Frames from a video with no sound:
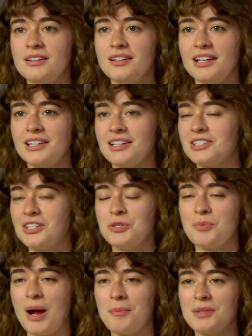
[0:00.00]
Like, let's say
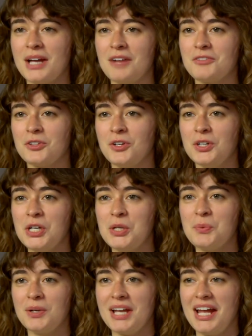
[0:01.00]
you wrap in the afternoon and
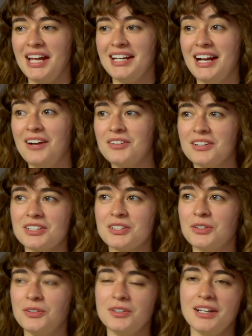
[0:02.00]
you want to hang out
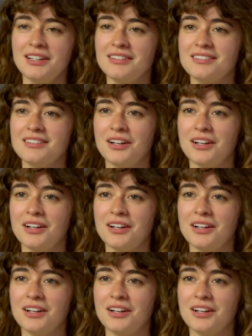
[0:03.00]
until like,